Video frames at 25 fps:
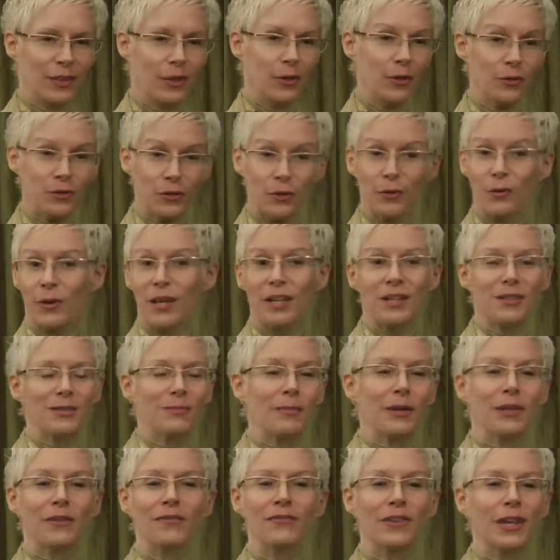You're the
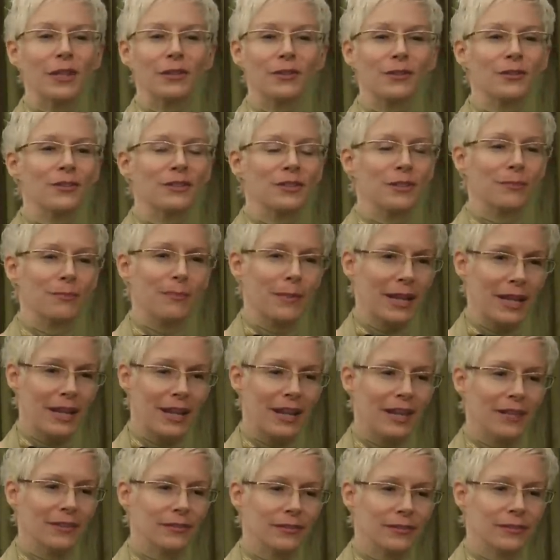greatest benefactors in my
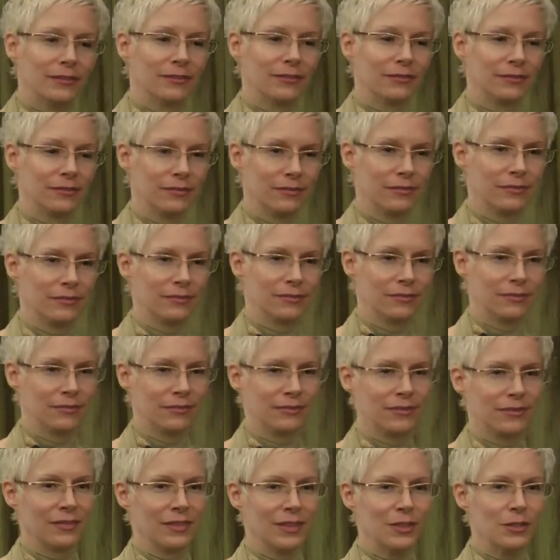life.
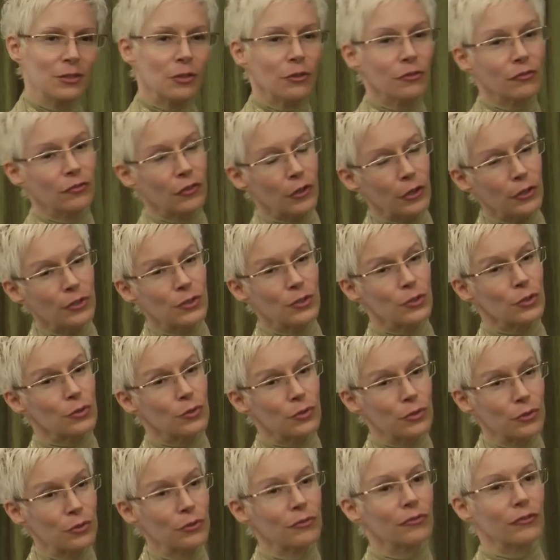So first
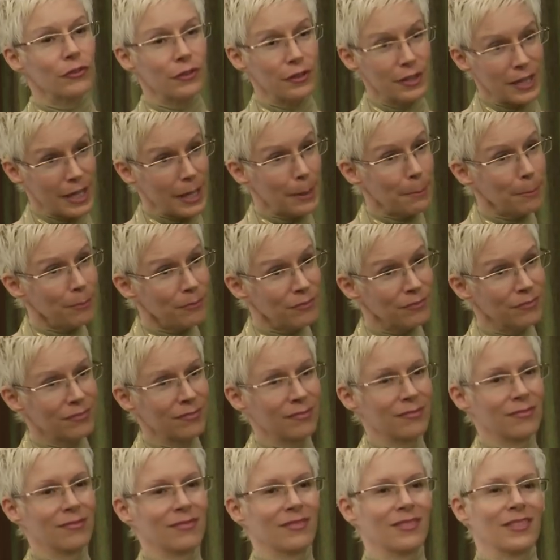you do for them.
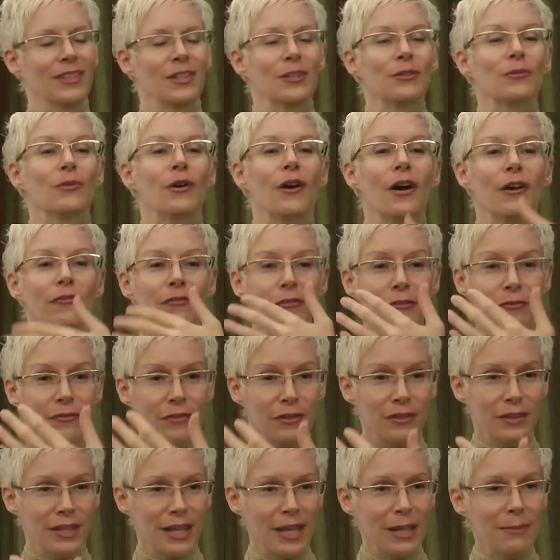You offer
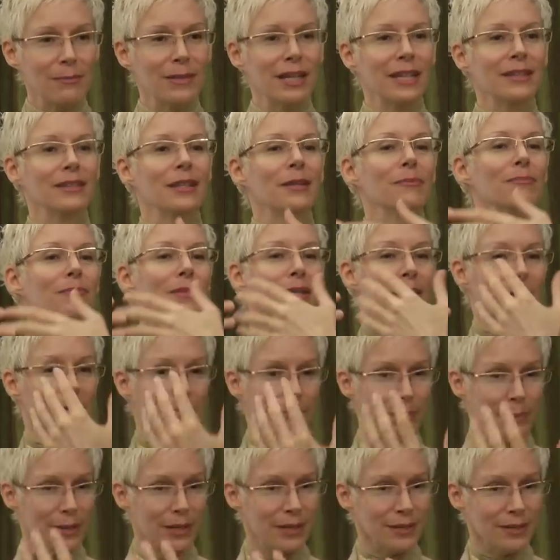for them. Let them be
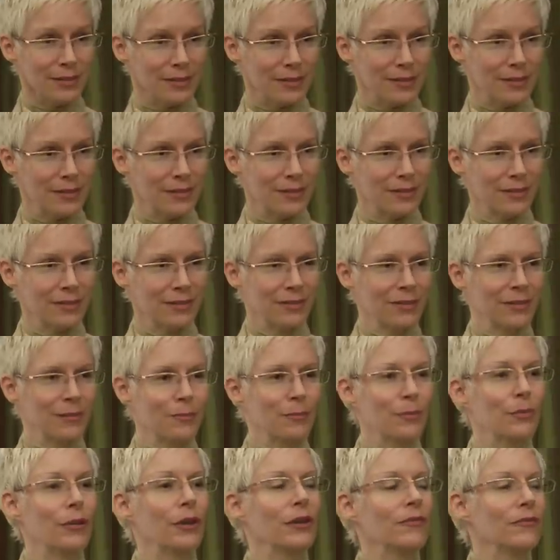at peace.
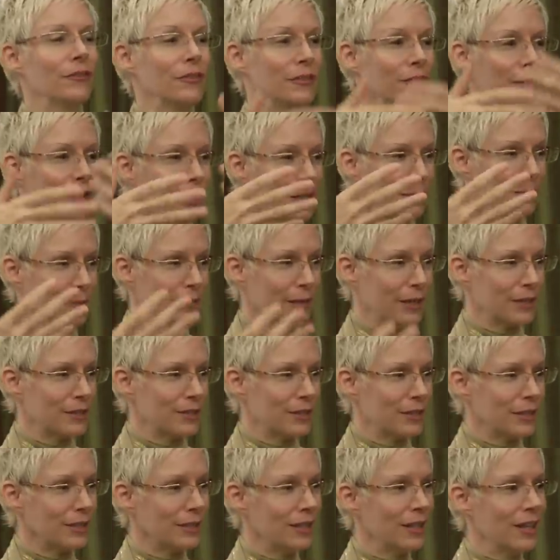Pray for their
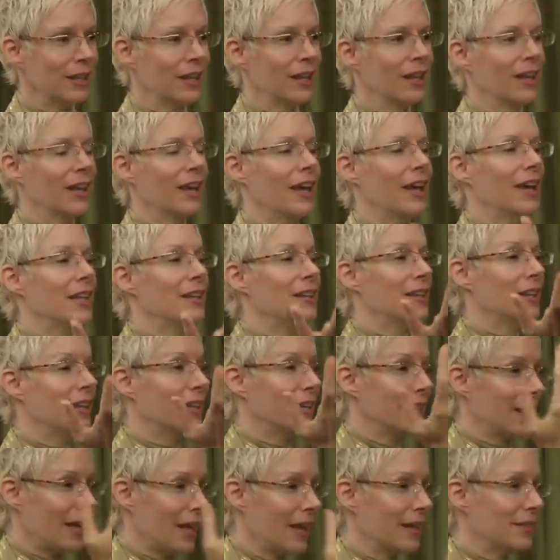liberation. And
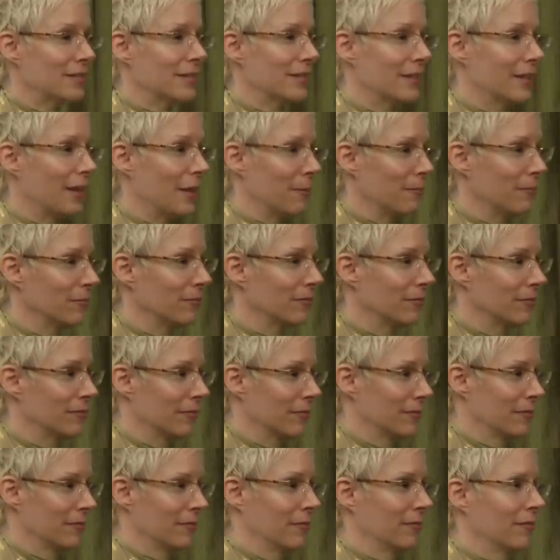then ask them,
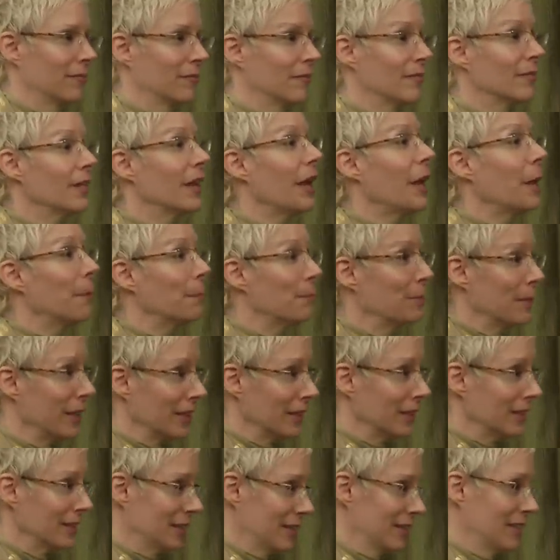help
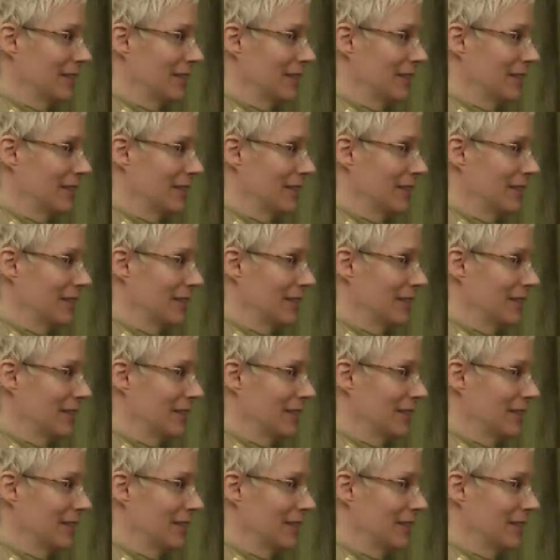me.